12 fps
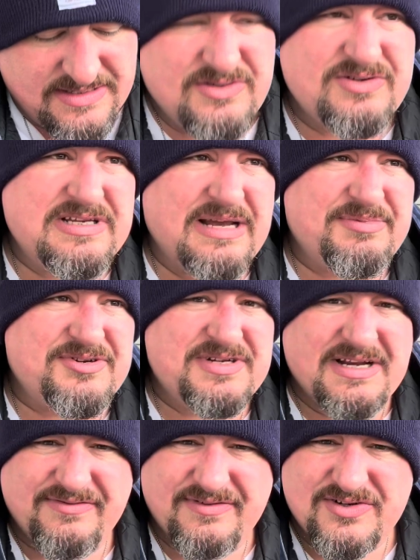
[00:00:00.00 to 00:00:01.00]
Temperature
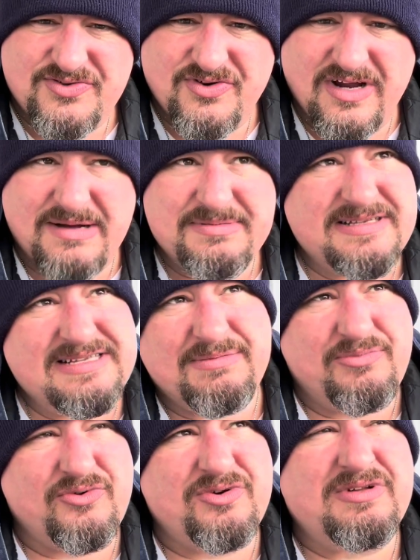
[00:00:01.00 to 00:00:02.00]
definitely dropped. It's not
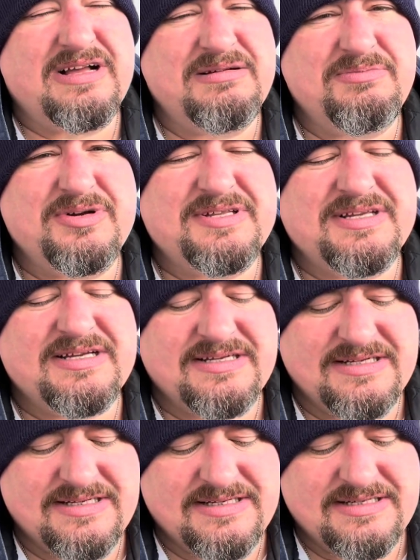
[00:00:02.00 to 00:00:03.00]
brutal out, but it
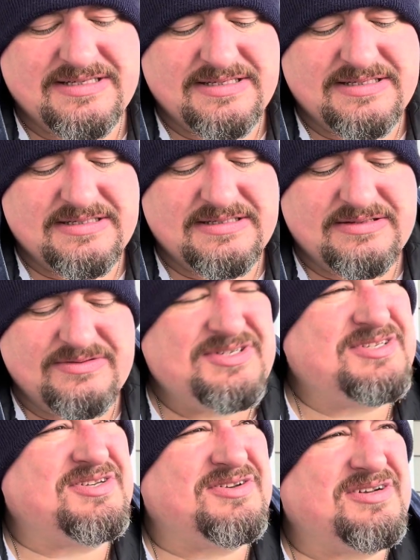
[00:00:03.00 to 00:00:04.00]
was
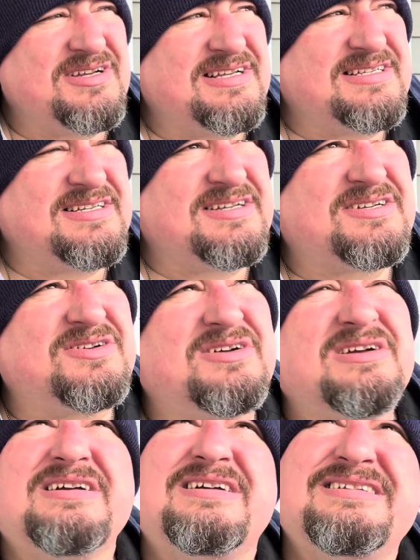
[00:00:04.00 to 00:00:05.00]
just it
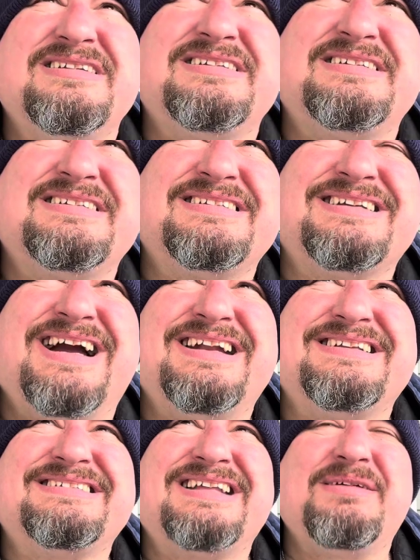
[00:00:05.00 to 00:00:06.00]
just kind of
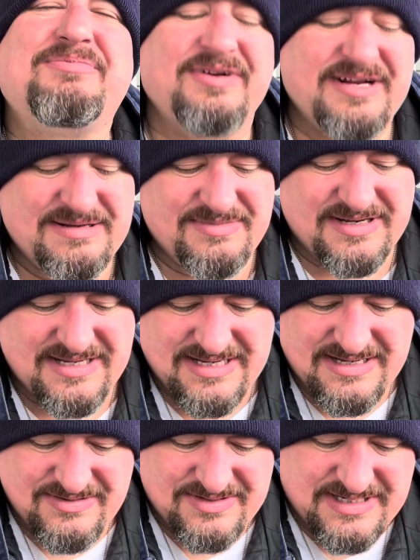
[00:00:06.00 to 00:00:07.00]
stopped raining, but
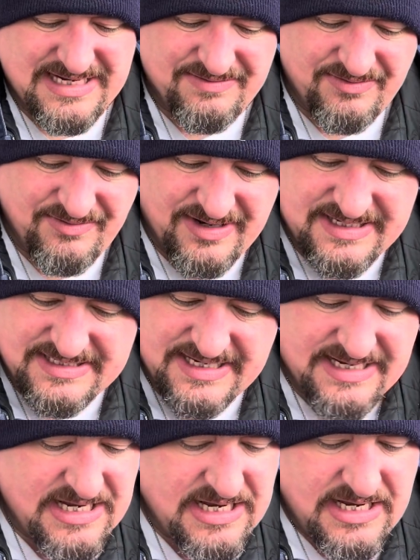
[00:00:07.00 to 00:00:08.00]
it's kind of a rainy day.
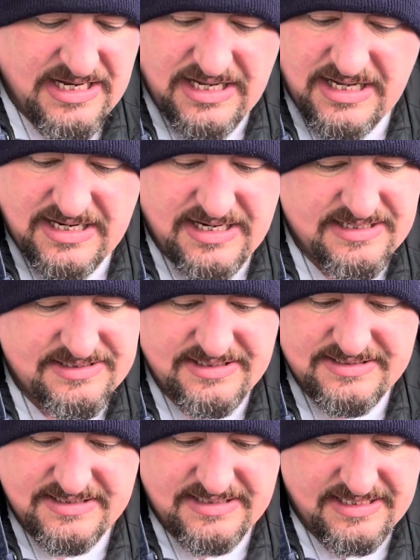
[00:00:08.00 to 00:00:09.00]
Honestly,
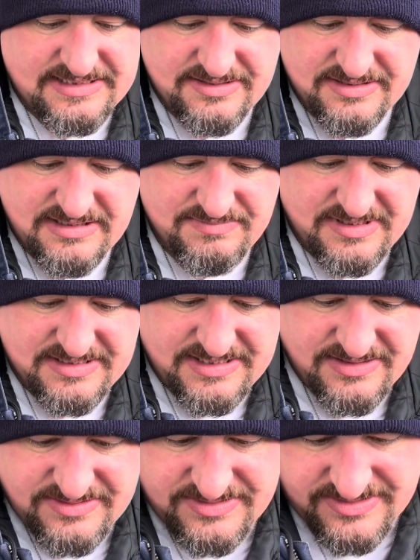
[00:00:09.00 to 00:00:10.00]
it's a nice looking
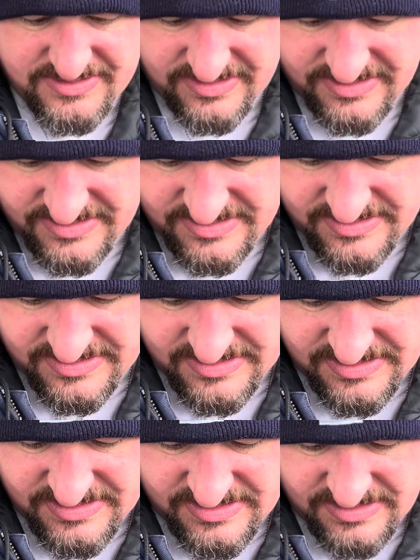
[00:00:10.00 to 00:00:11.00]
mid-tier cigar.
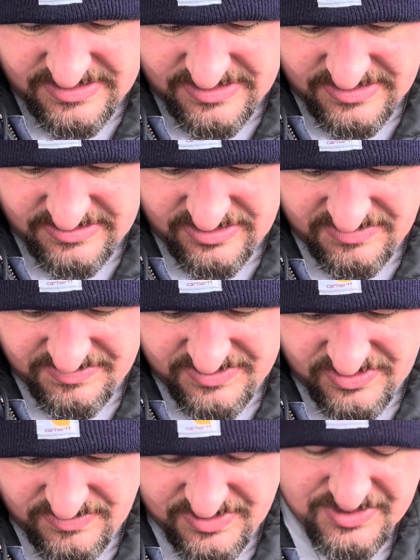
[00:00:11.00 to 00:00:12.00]
A little
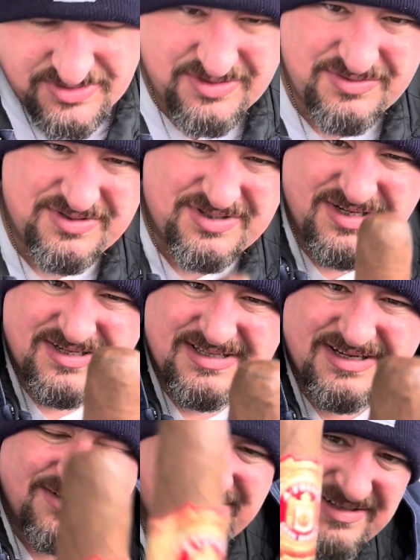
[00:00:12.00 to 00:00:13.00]
too much glue stuck
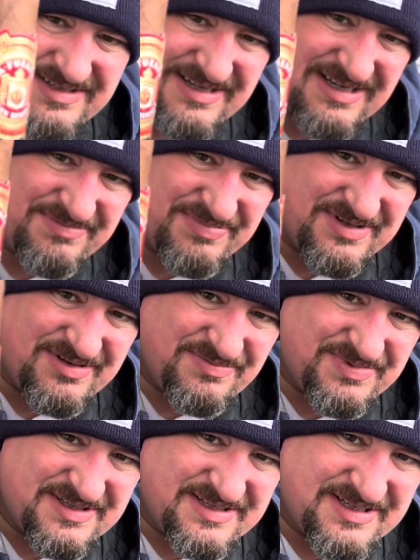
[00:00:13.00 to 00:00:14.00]
there on the top, but no
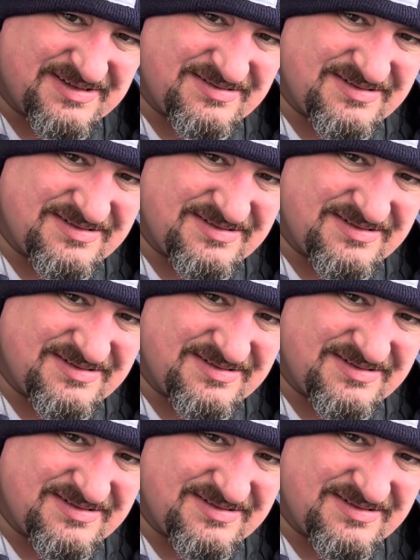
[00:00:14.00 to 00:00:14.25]
big deal.